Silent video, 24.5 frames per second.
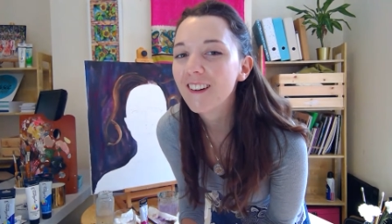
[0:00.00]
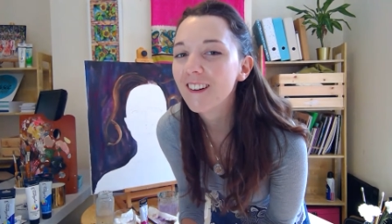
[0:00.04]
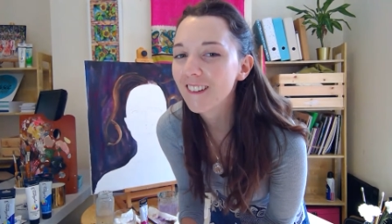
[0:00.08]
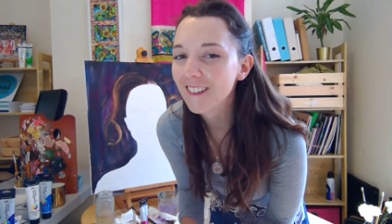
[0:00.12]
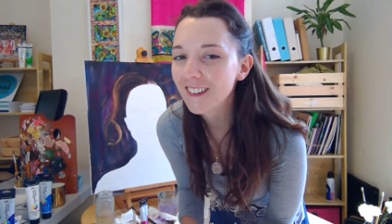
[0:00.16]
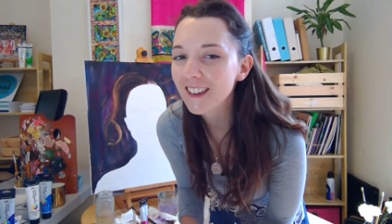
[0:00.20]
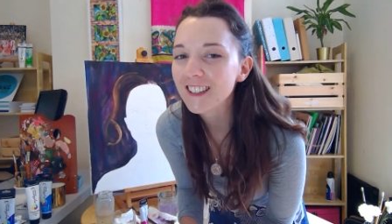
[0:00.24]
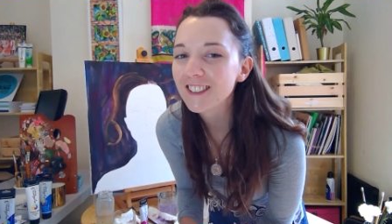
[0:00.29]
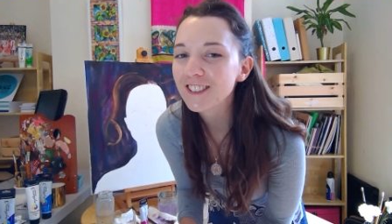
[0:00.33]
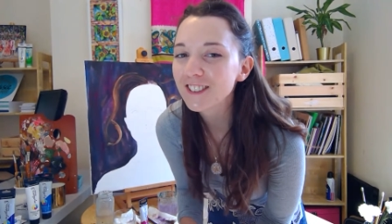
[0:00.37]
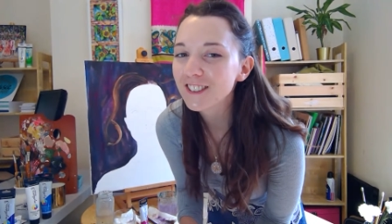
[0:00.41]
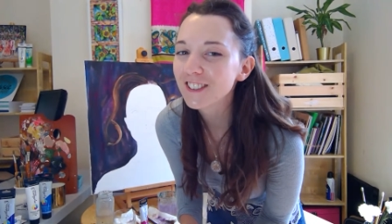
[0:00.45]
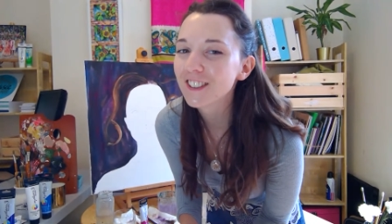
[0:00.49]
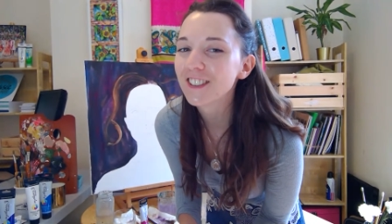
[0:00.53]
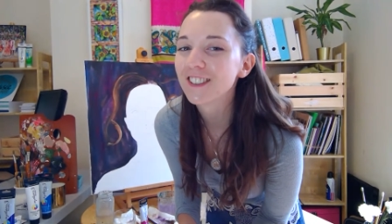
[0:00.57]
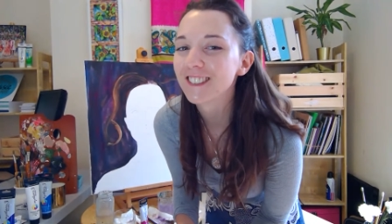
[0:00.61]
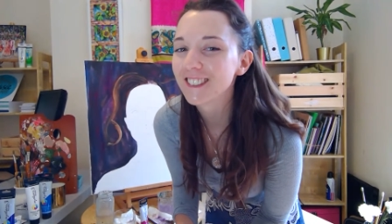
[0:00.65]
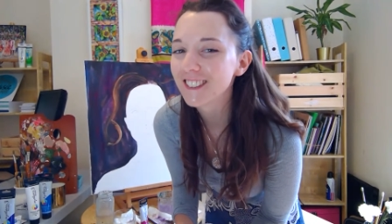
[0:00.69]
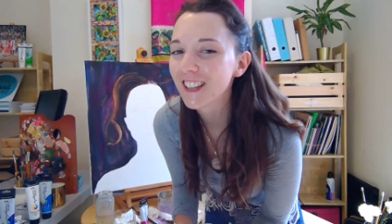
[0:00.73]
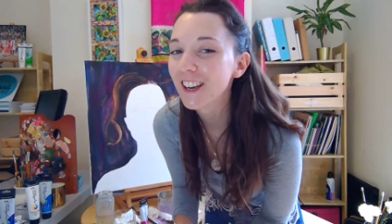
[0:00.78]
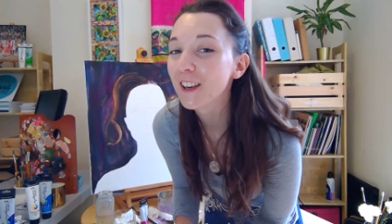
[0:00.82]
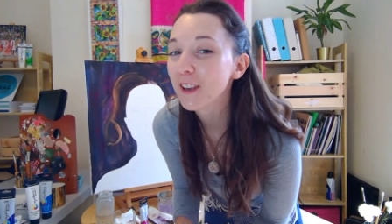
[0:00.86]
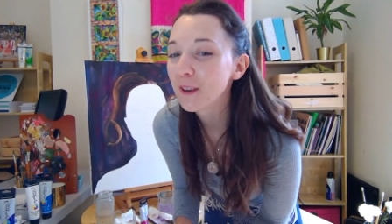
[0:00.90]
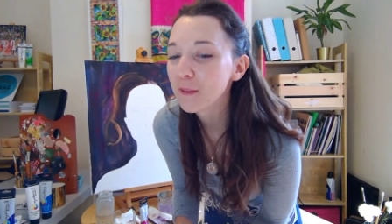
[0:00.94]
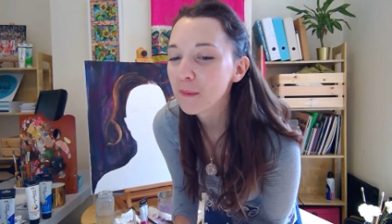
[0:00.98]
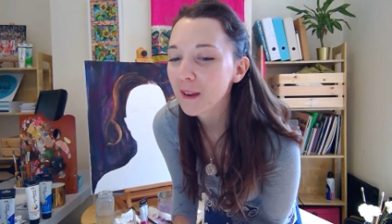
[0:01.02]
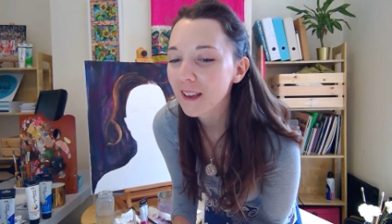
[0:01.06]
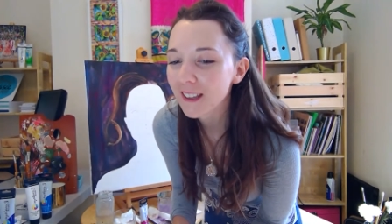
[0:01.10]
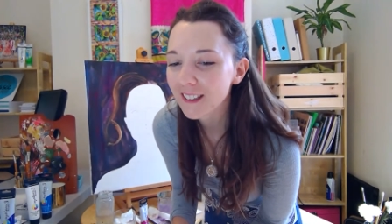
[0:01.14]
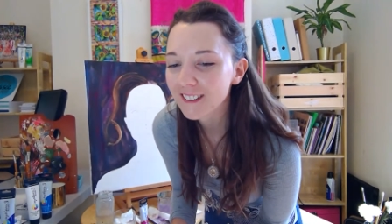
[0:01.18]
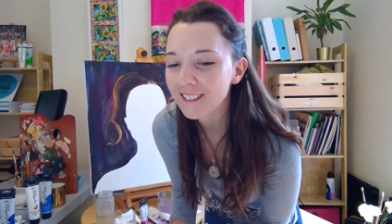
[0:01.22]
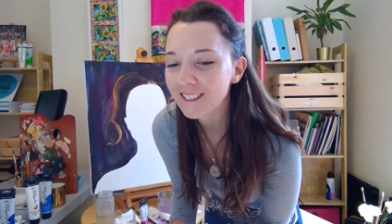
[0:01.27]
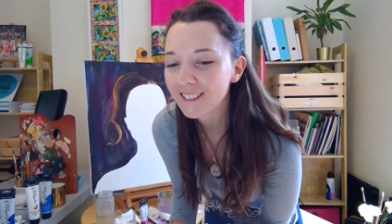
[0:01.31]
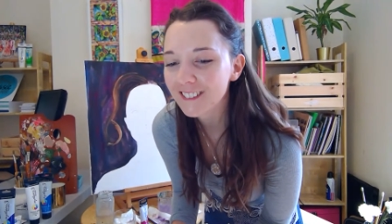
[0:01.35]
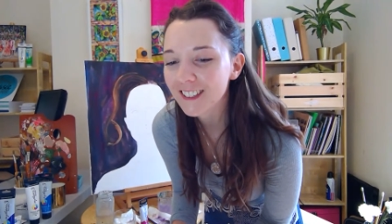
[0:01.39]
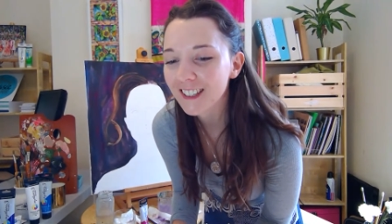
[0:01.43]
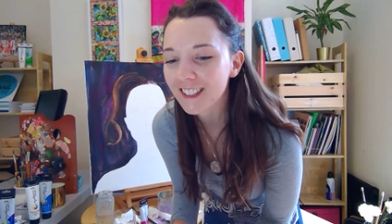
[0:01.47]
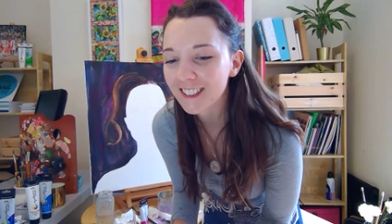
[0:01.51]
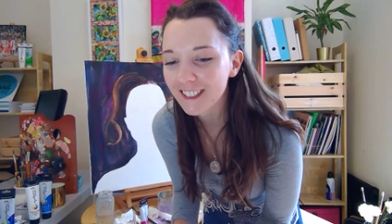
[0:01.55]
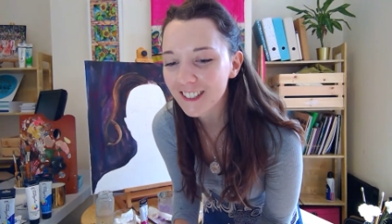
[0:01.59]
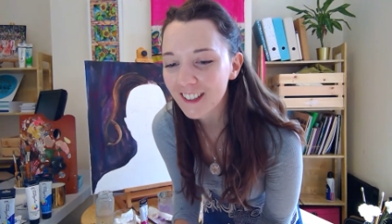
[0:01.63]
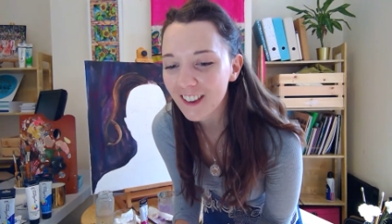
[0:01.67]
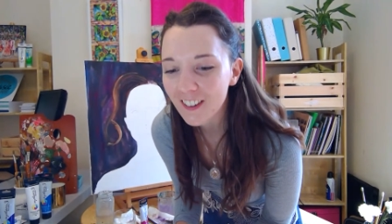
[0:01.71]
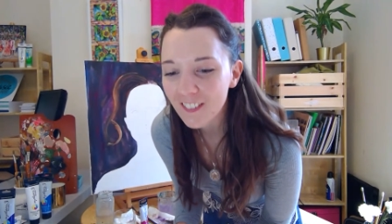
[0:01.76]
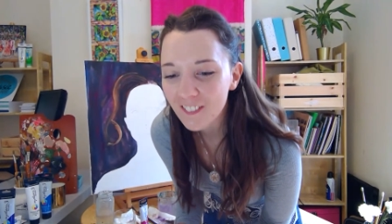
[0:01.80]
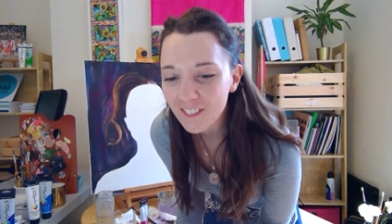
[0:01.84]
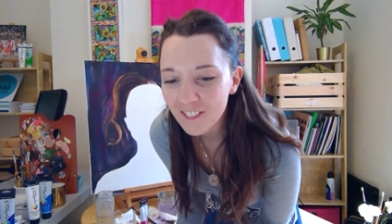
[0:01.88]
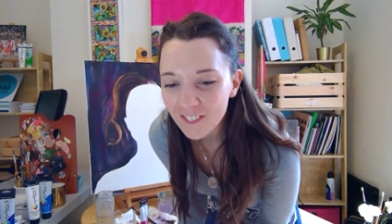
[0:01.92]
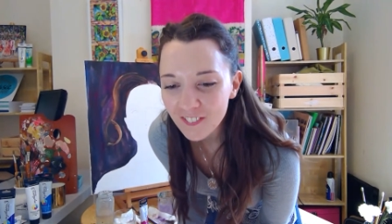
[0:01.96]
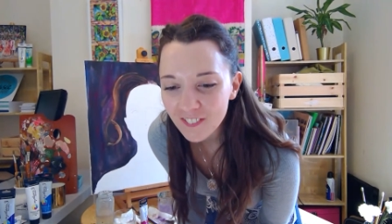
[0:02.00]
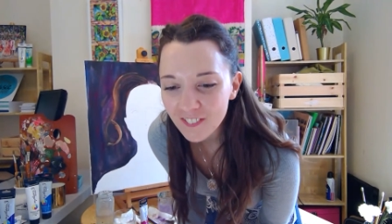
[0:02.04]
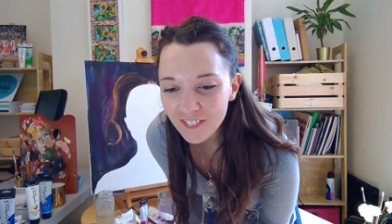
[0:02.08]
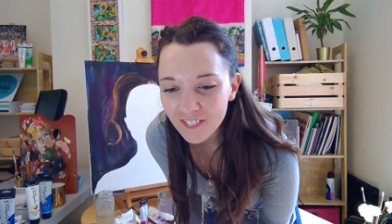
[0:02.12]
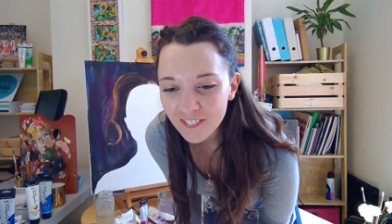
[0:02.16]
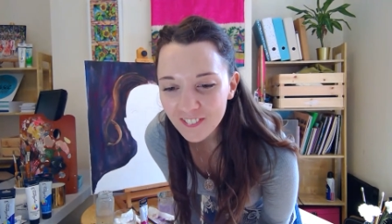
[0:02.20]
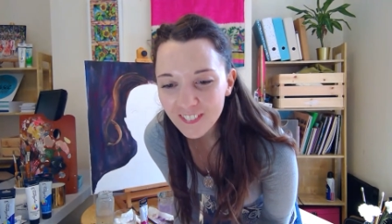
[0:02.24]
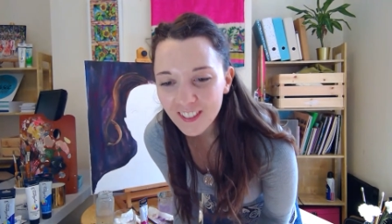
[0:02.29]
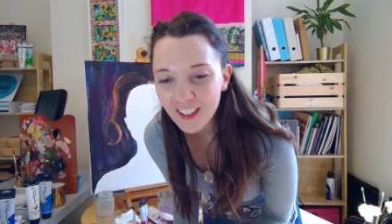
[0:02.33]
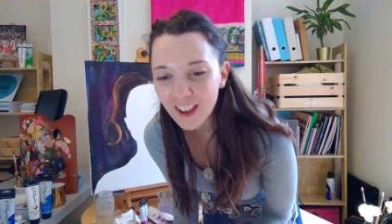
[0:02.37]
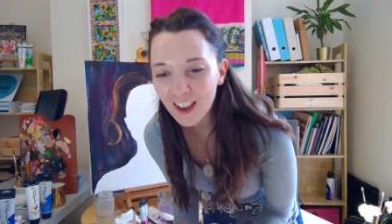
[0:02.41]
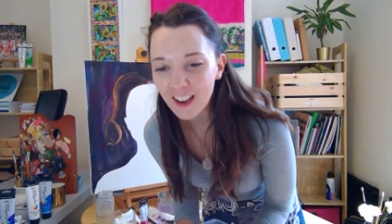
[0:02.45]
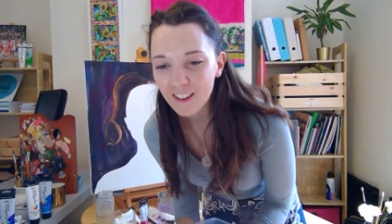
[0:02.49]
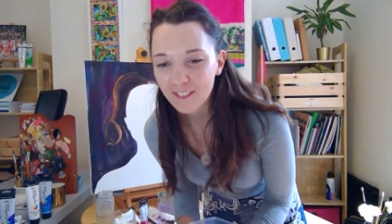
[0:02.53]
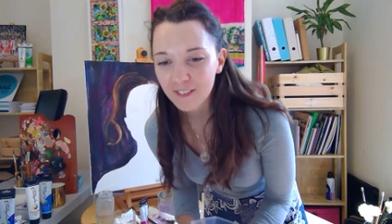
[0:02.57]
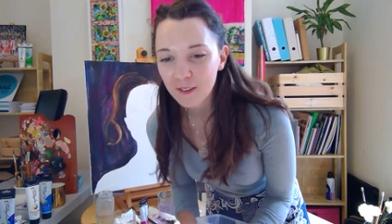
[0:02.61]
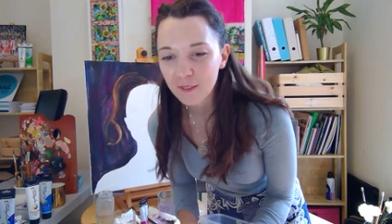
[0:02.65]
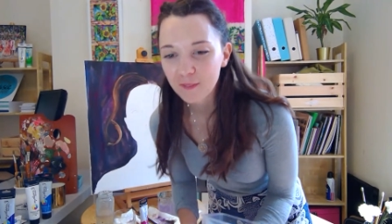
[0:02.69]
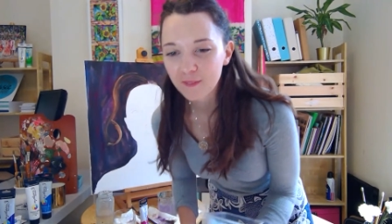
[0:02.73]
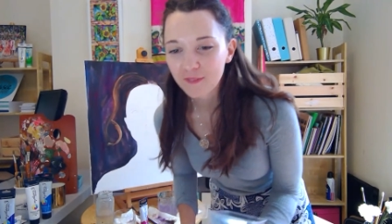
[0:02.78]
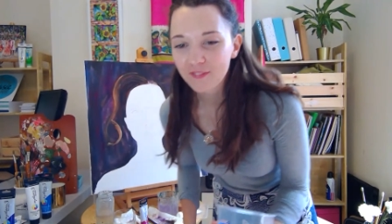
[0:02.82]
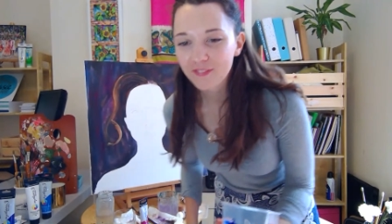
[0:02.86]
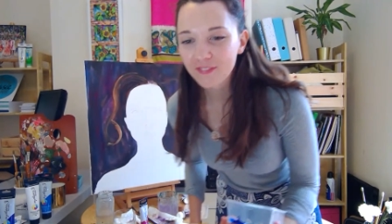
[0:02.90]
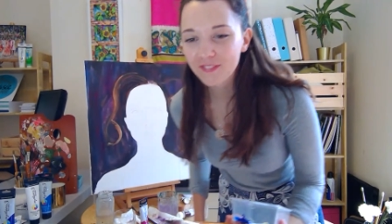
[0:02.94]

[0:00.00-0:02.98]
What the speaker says: Yeah, she does. Thank you, Megan. Thank you. Hi, everyone.